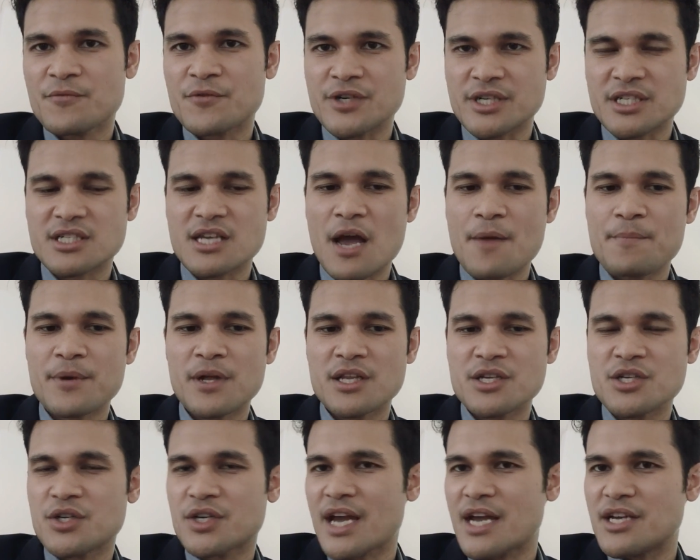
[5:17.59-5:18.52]
For example,
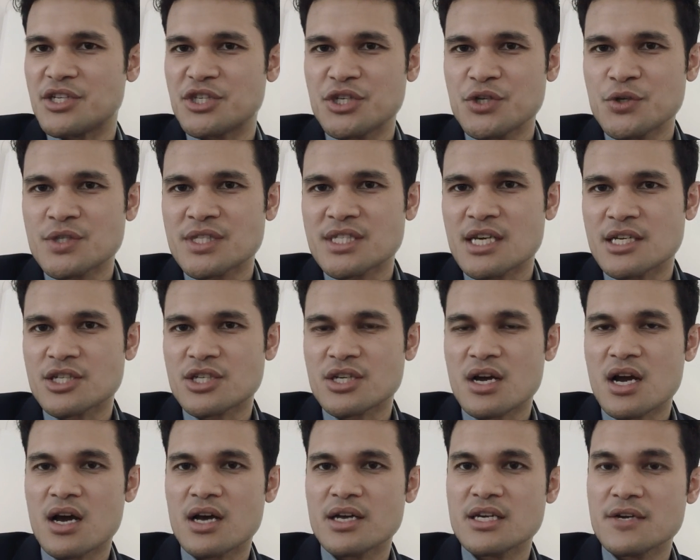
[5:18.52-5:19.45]
you can use such
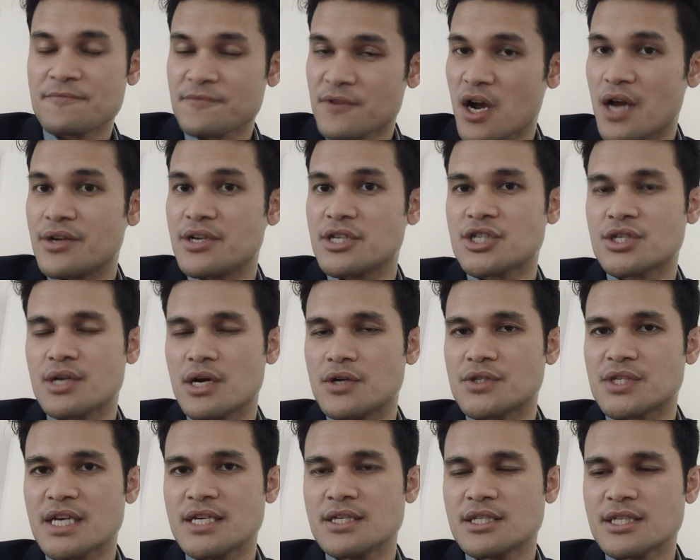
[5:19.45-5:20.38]
a if conditional
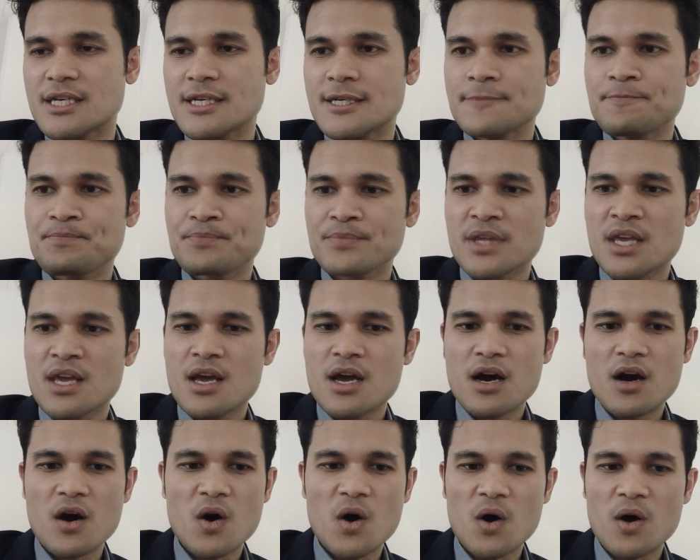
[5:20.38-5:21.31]
sentence,
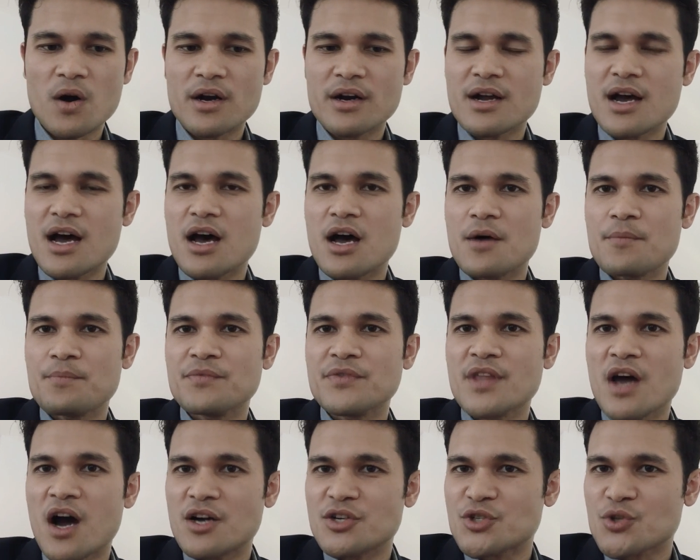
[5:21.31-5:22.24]
or
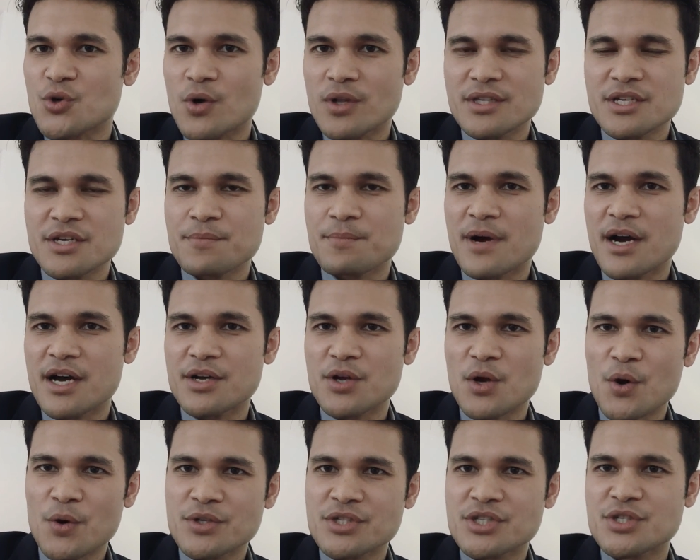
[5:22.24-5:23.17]
not only
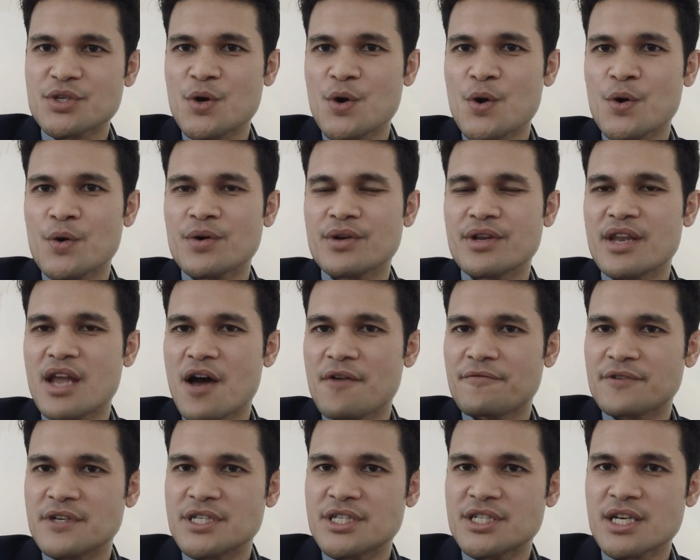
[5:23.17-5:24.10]
but also
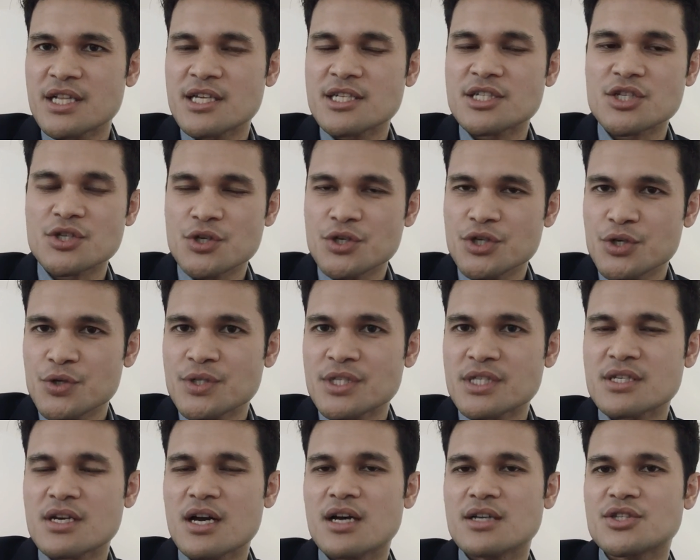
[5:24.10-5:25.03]
nevertheless you
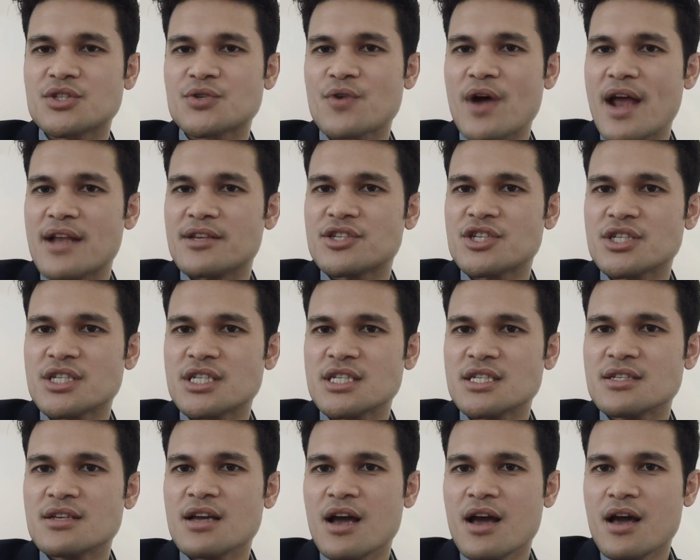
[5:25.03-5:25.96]
use
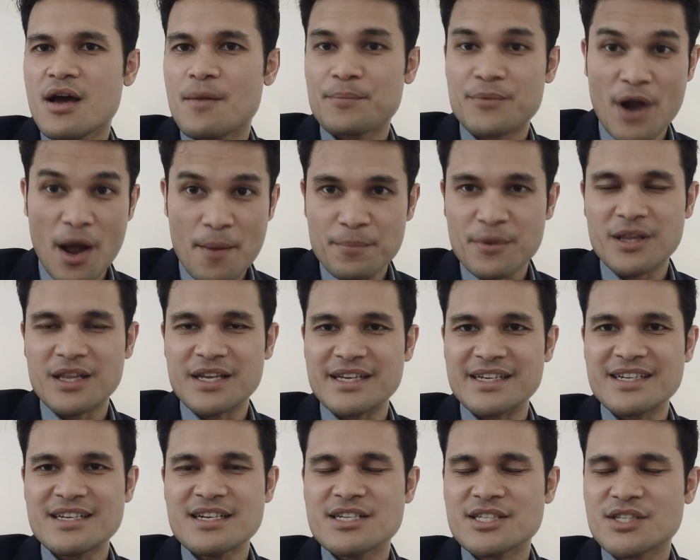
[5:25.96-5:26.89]
transition
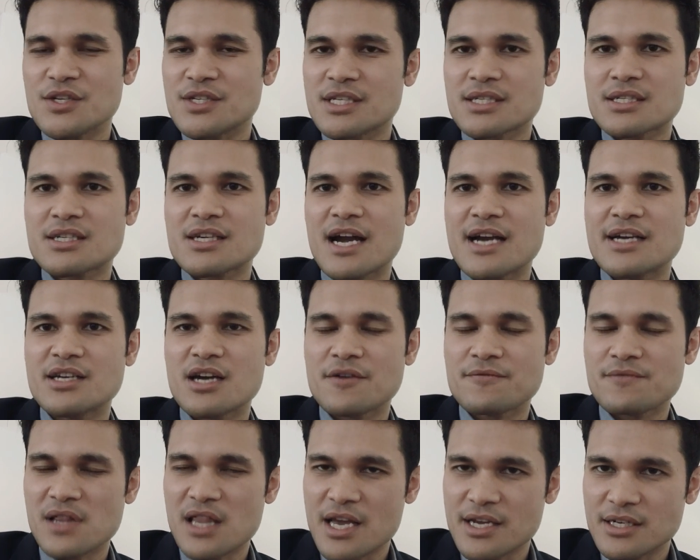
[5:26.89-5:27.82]
properly. So this is kind
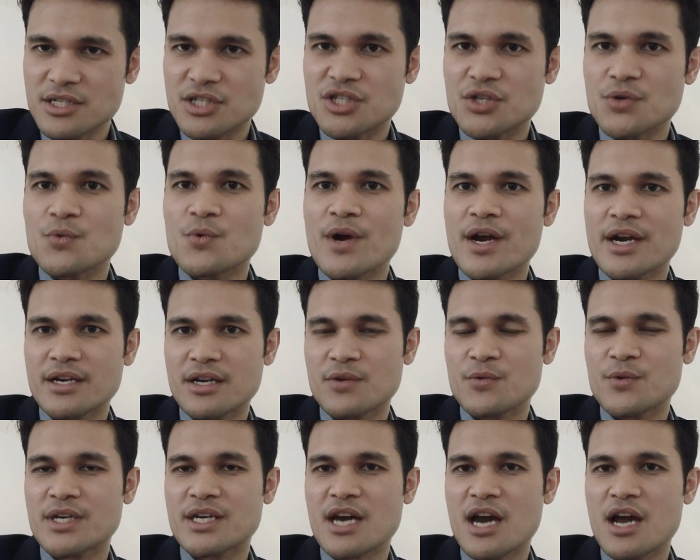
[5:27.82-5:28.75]
of like the way
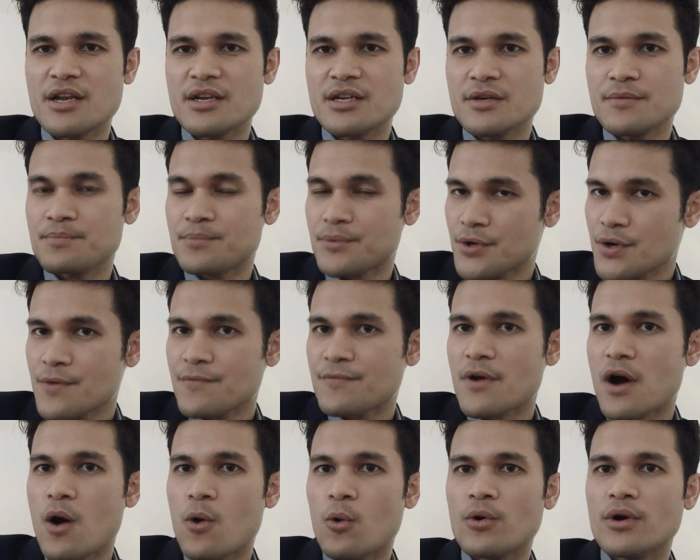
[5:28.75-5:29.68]
that we can improve
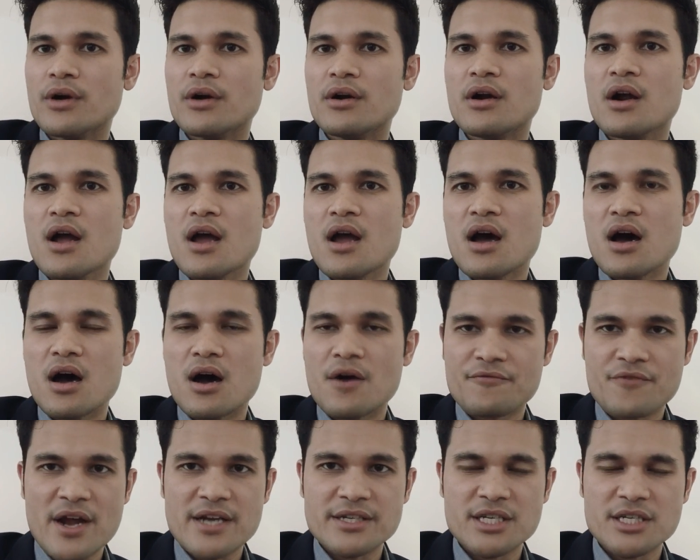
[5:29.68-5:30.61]
our
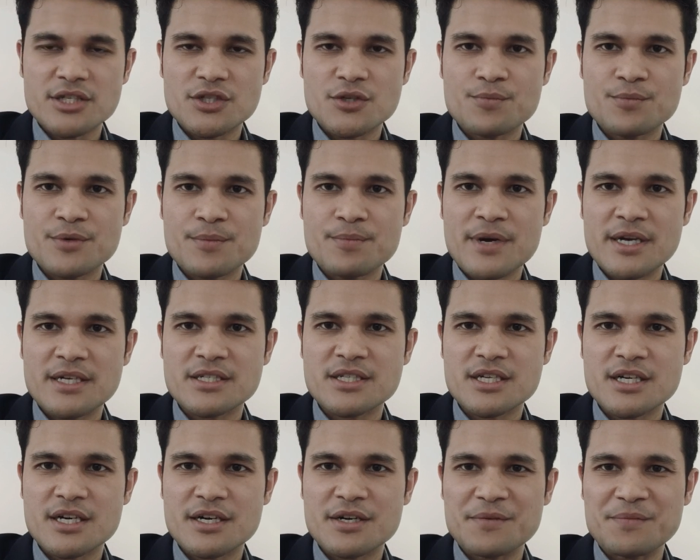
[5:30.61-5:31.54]
writing to be
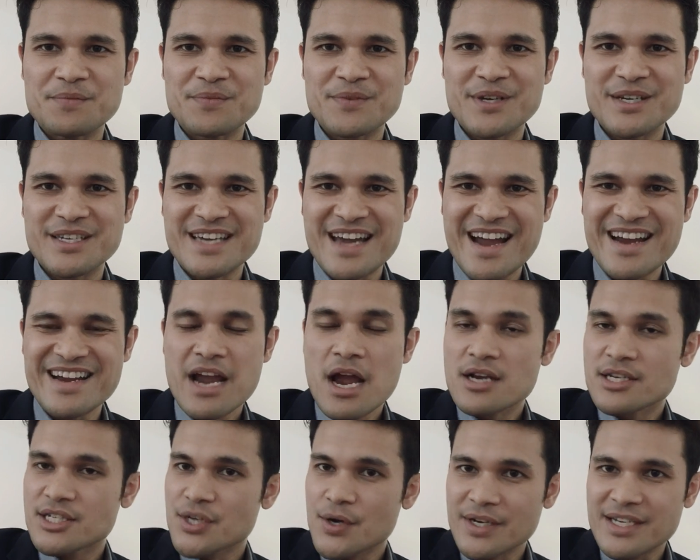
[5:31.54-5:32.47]
better. Okay,
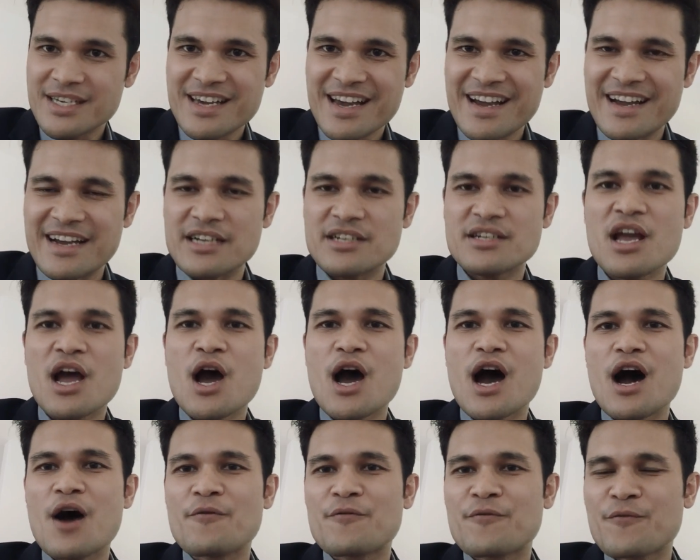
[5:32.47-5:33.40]
so again,
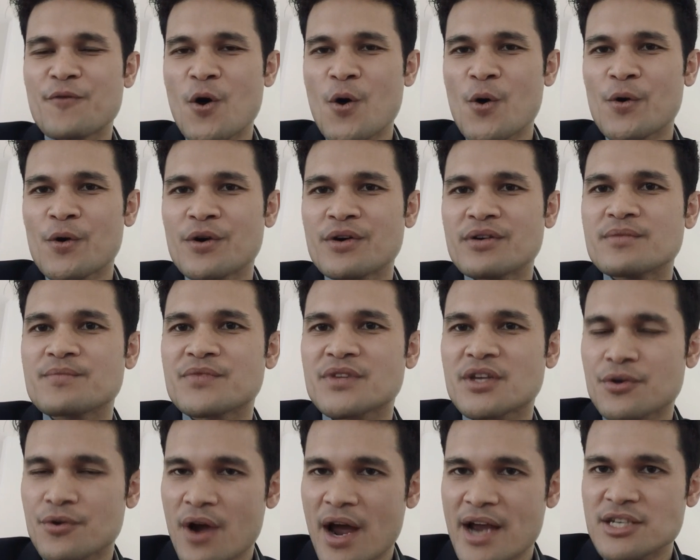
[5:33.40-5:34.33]
4
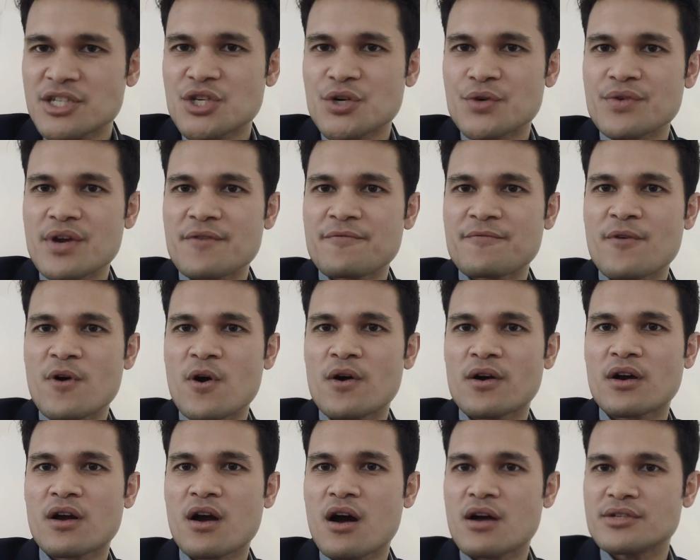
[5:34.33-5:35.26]
criteria for
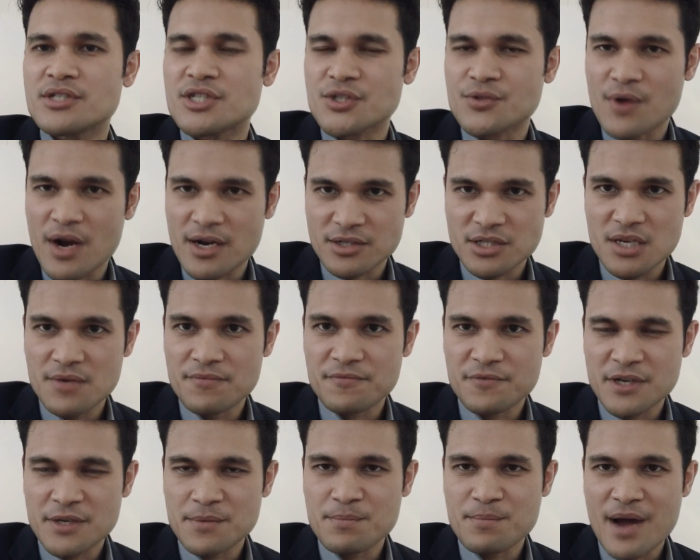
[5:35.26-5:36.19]
constructive
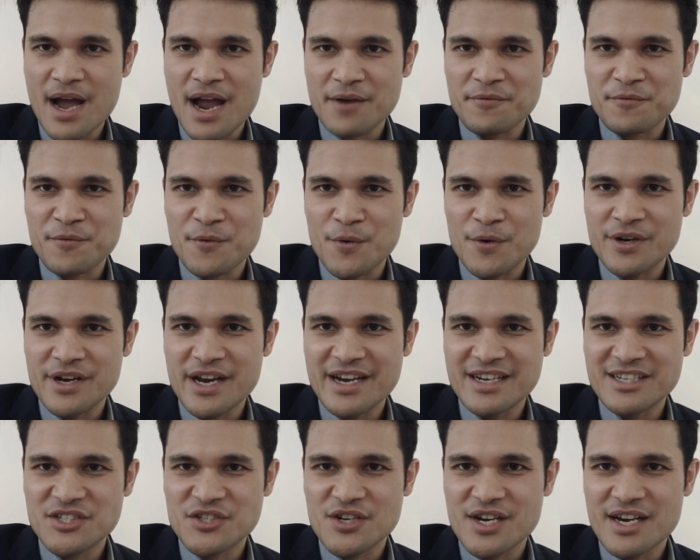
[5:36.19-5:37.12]
feedback for
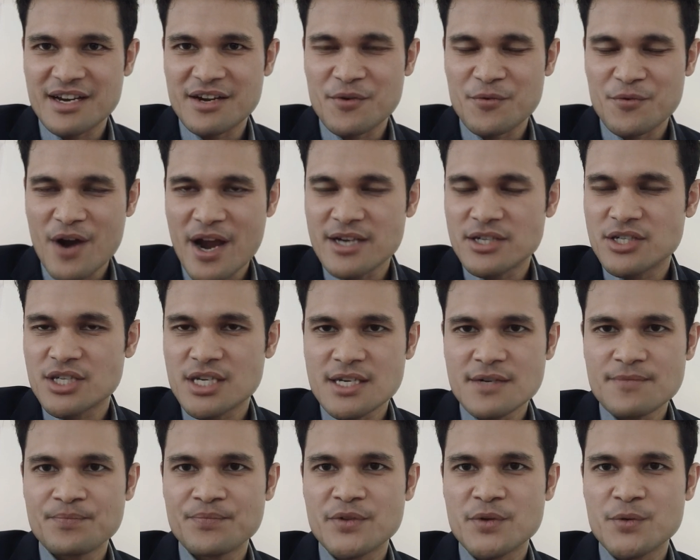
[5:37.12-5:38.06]
essay
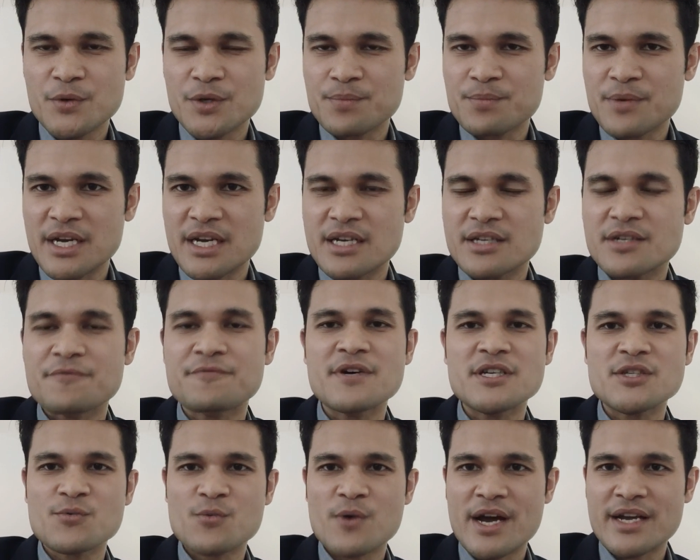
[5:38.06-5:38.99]
writing would be, the
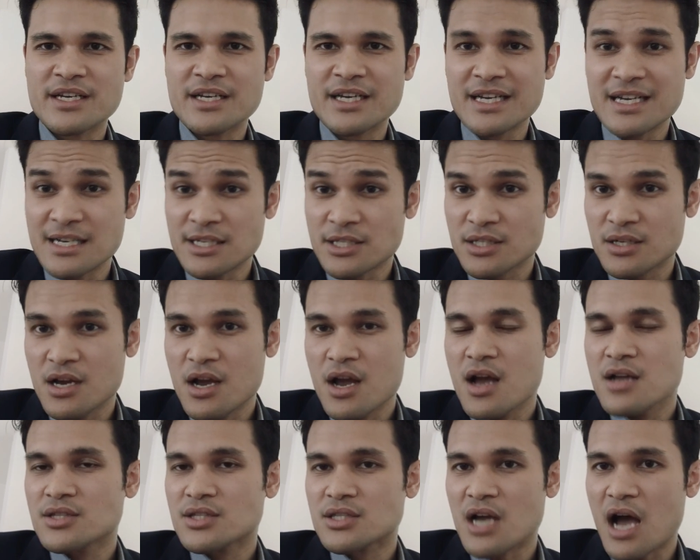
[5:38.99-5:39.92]
first one is
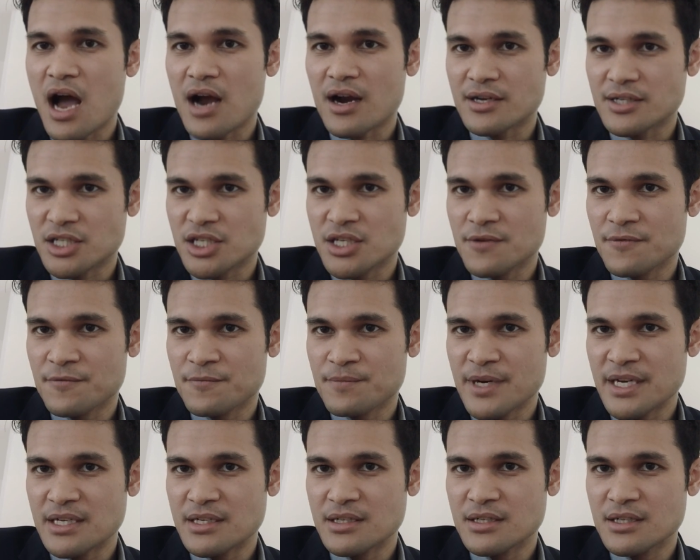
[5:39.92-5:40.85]
task
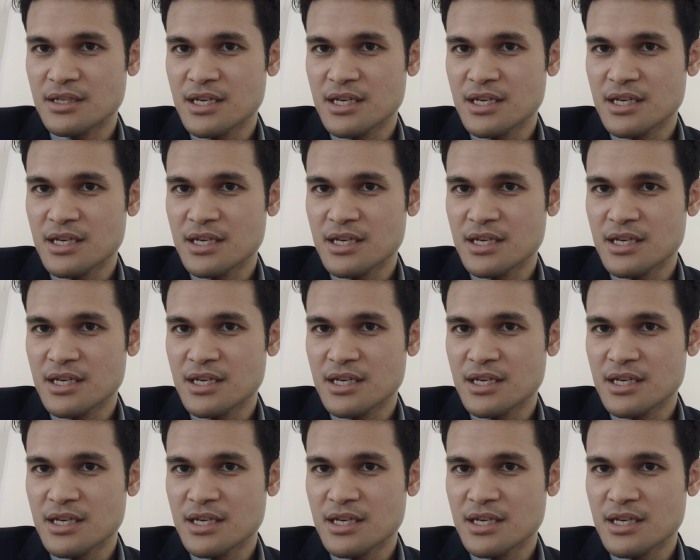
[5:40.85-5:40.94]
achievement.